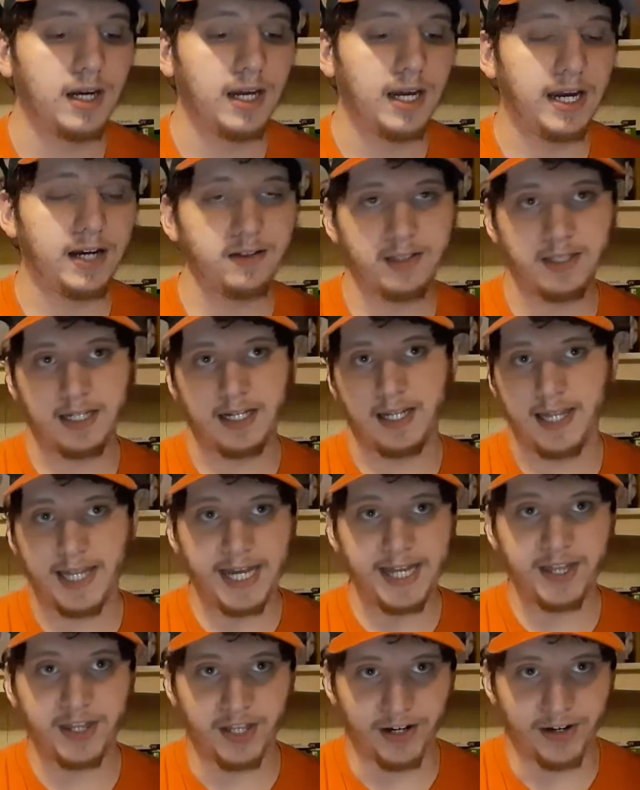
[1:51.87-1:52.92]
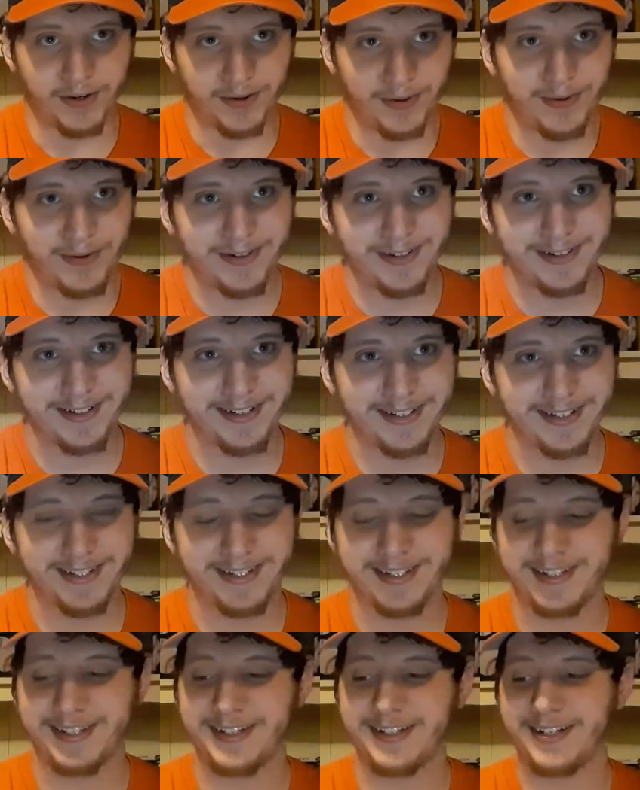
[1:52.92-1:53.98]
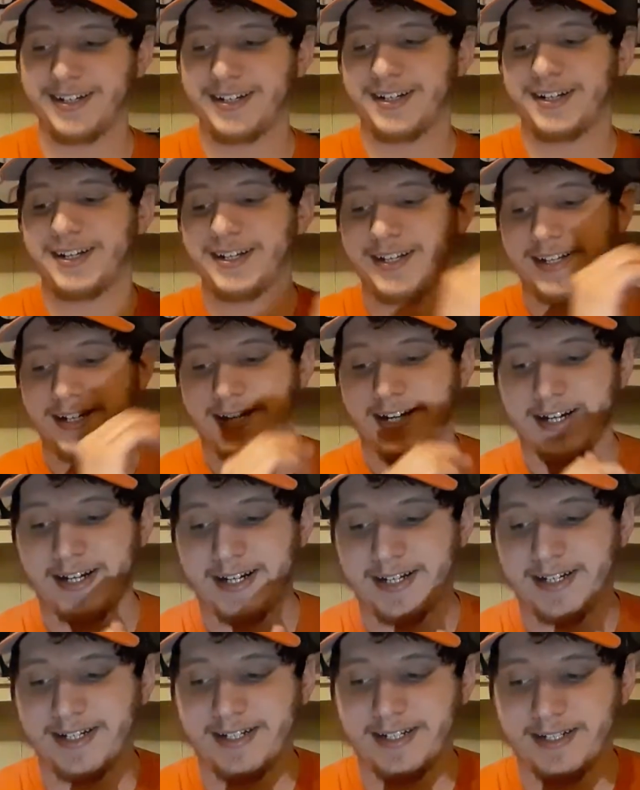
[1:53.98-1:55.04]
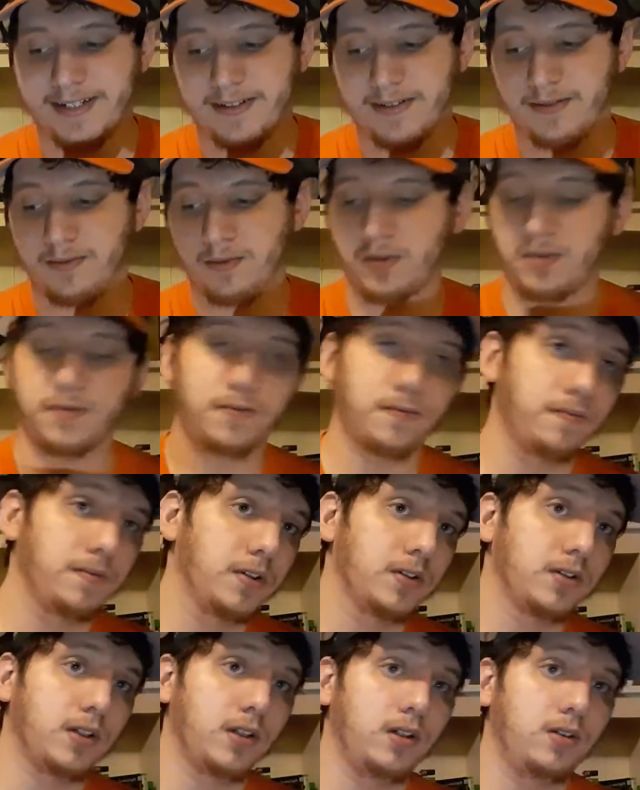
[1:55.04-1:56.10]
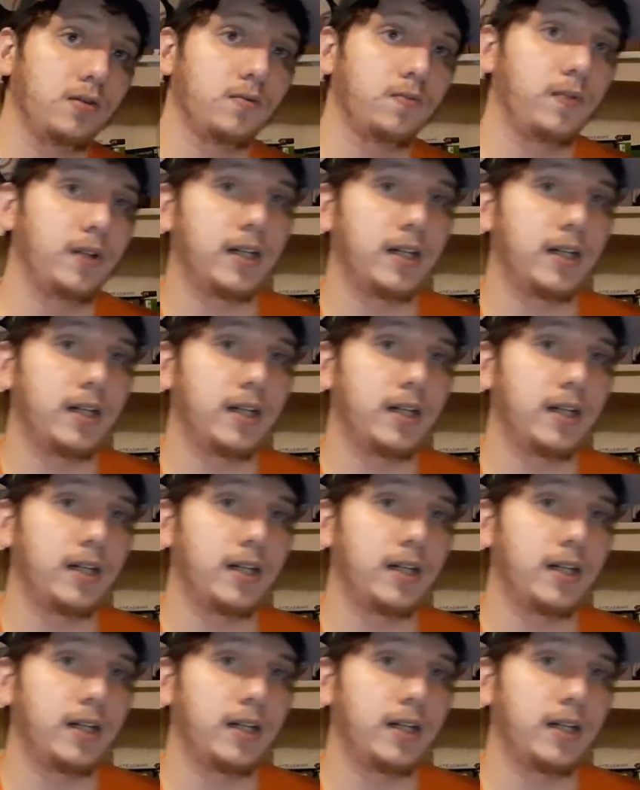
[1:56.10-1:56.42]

Outside of that, though, there's the news